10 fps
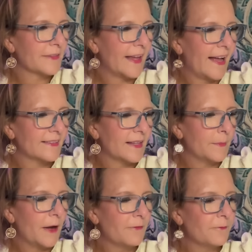them. Now,
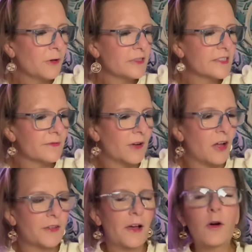first of all, though,
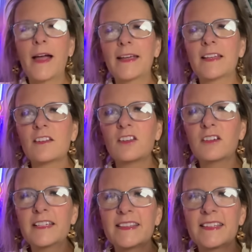I can look at
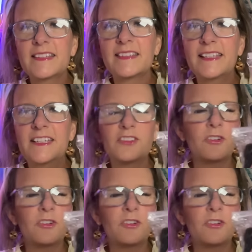this t-shirt and